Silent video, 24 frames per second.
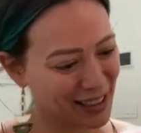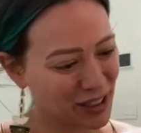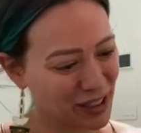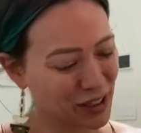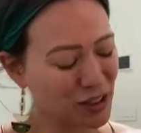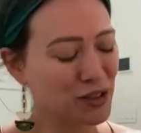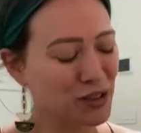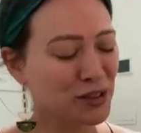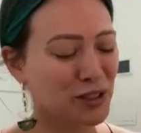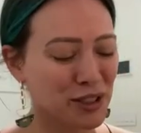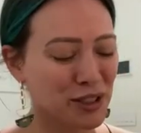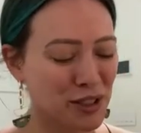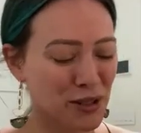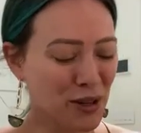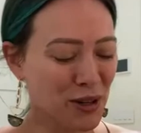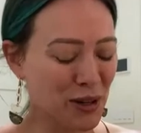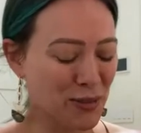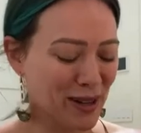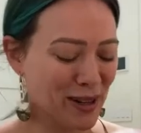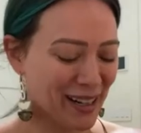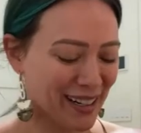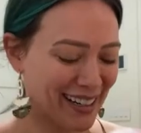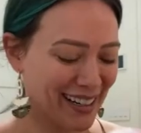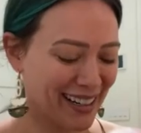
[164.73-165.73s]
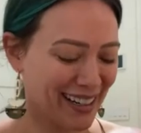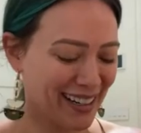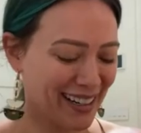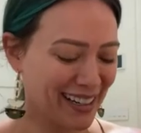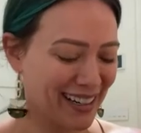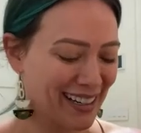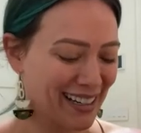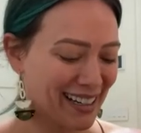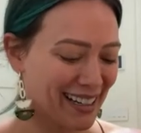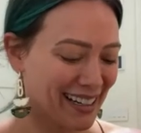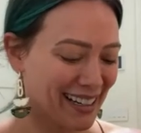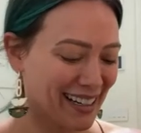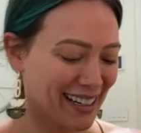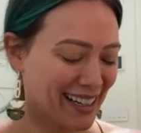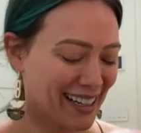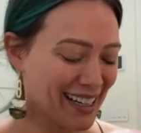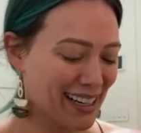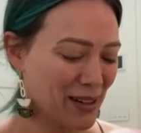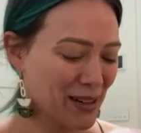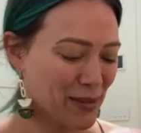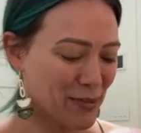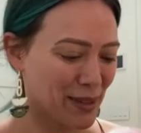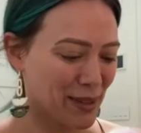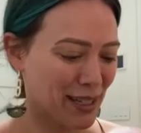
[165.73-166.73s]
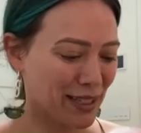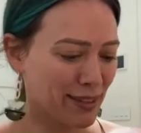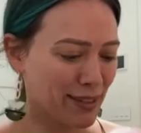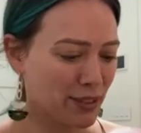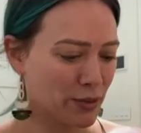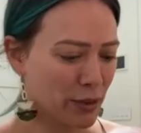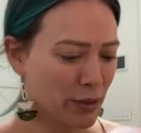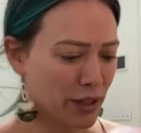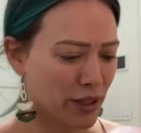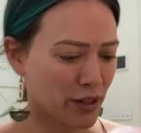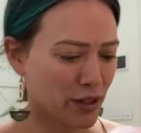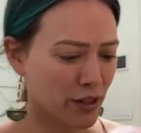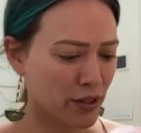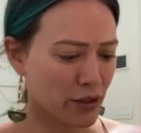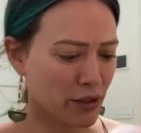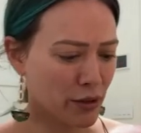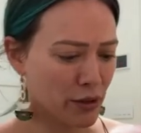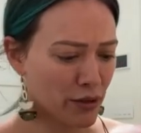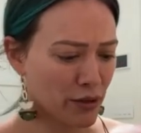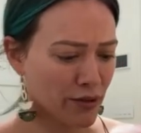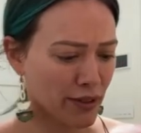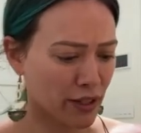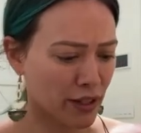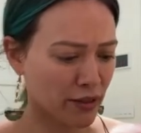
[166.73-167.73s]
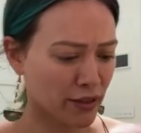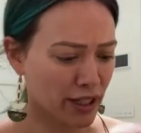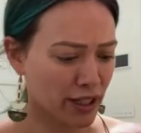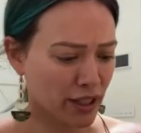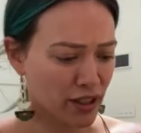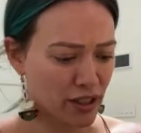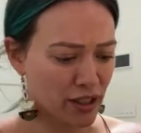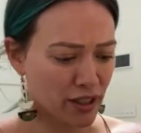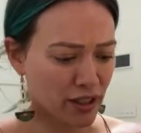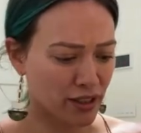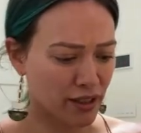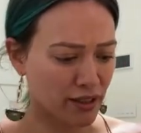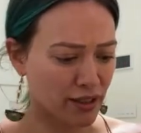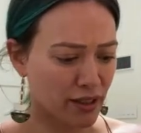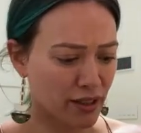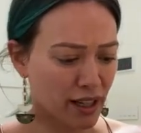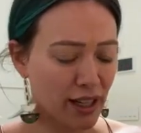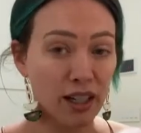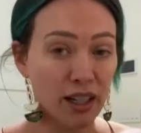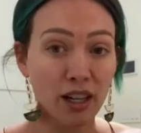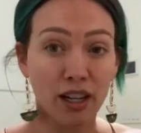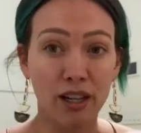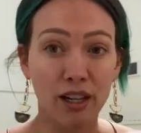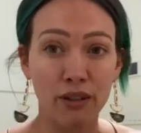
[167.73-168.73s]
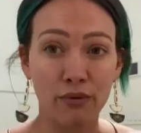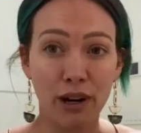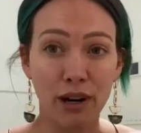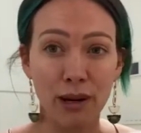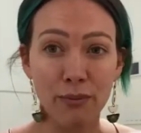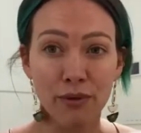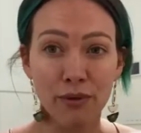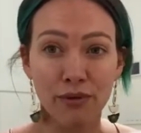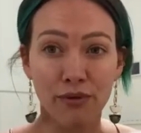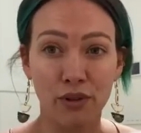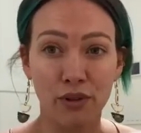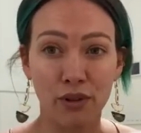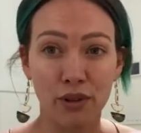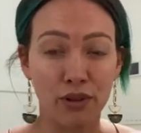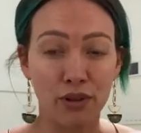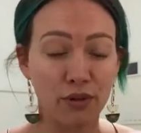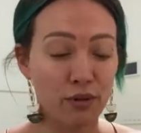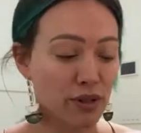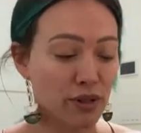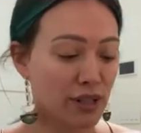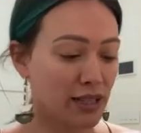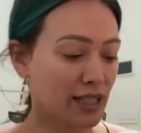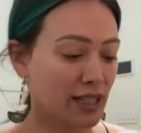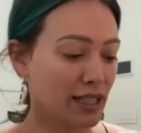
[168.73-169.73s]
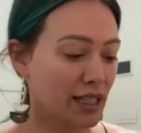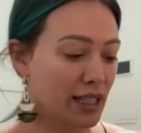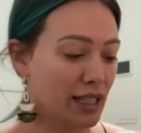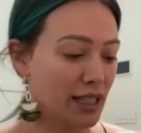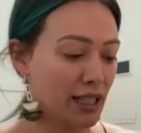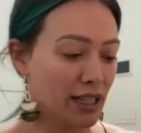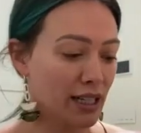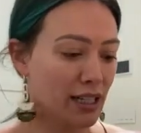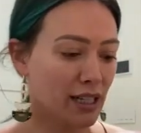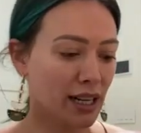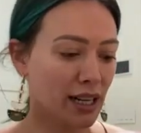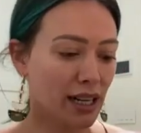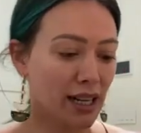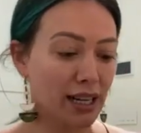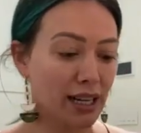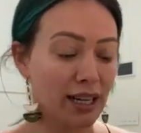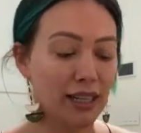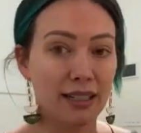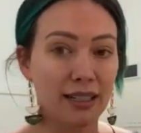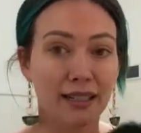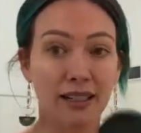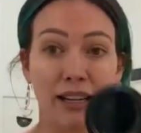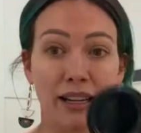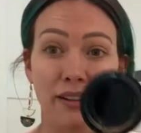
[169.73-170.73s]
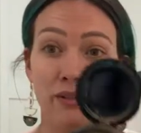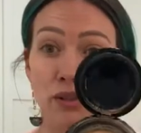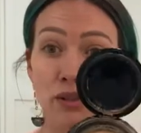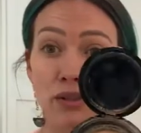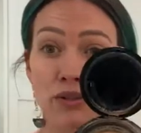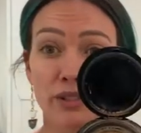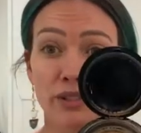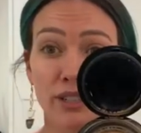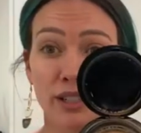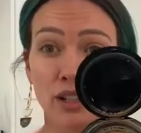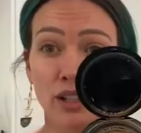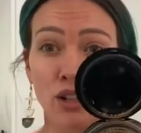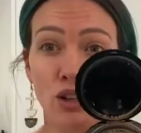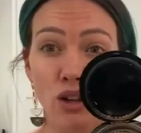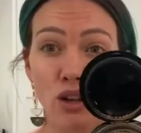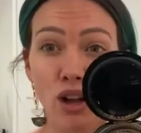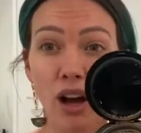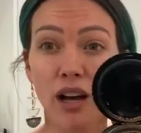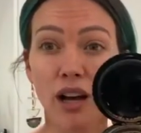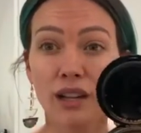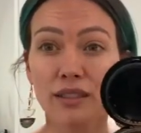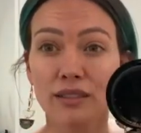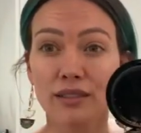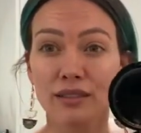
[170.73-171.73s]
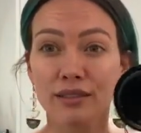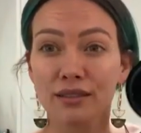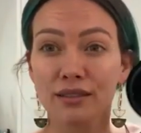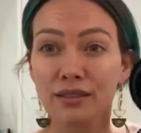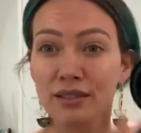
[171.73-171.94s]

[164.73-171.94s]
Giorgio Armani. It's one of their newer foundations. I got it right before quarantine, and I've used it a lot.